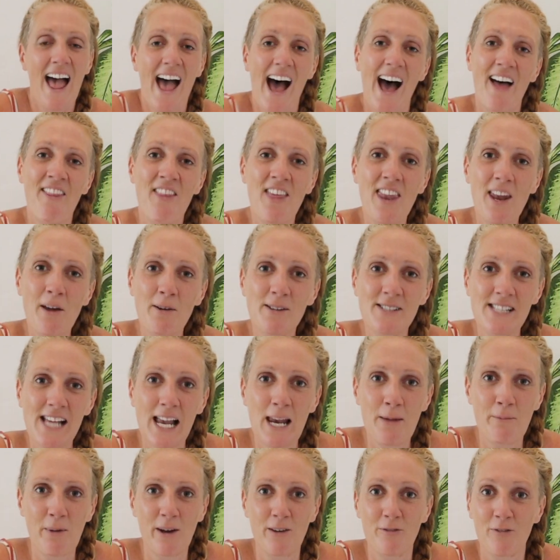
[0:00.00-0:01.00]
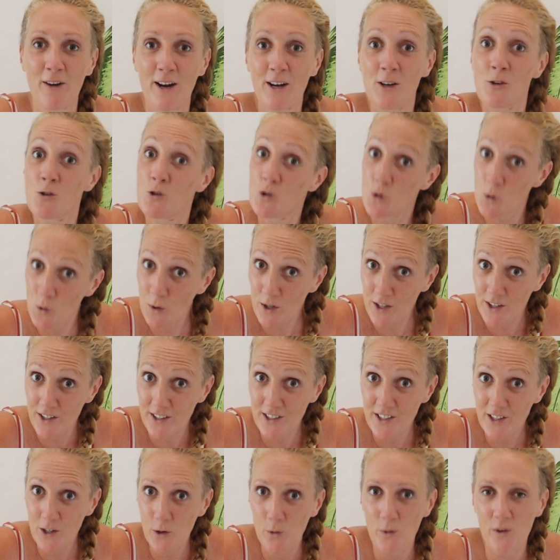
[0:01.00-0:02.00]
And then I was telling my friend
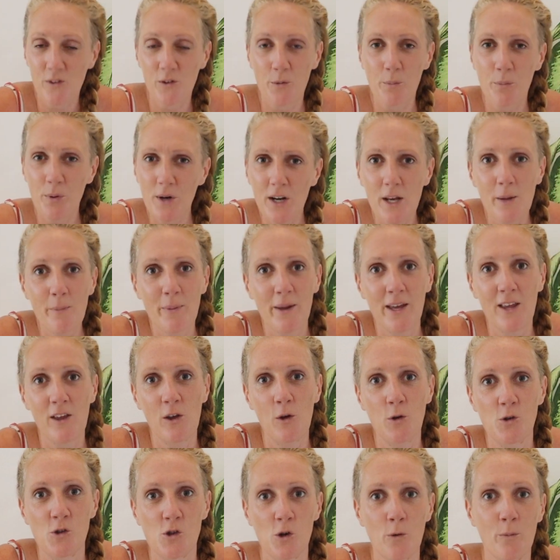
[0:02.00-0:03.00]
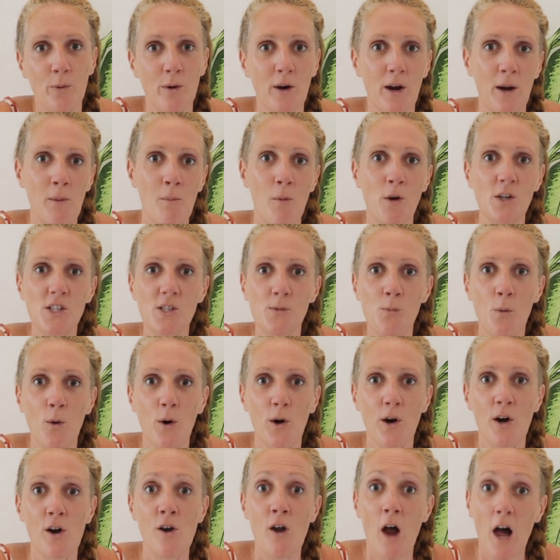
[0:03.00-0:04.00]
George, who is a pretty big YouTuber and much
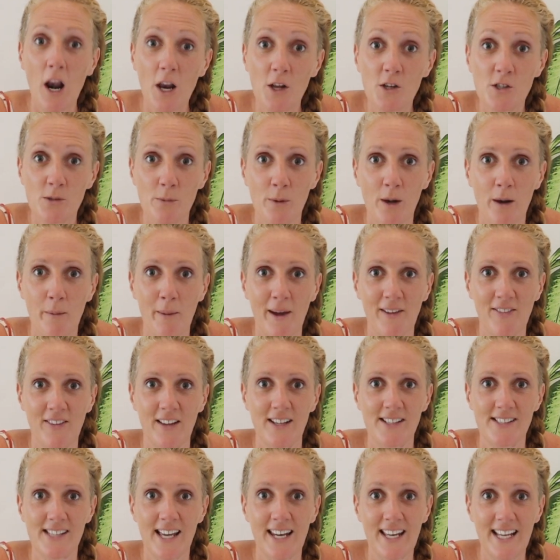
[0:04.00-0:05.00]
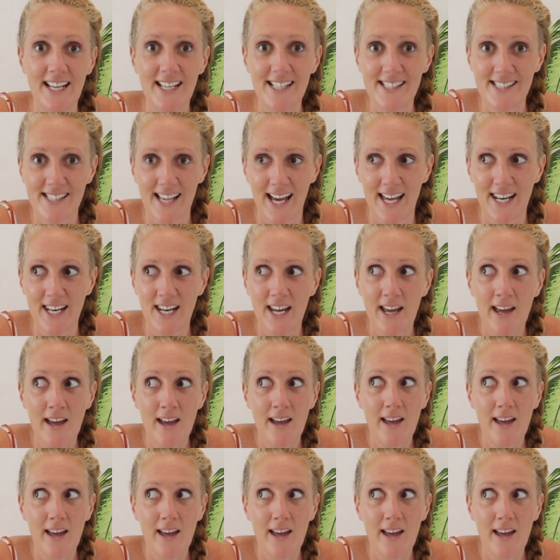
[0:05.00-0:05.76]
more knowledgeable about this, and he said,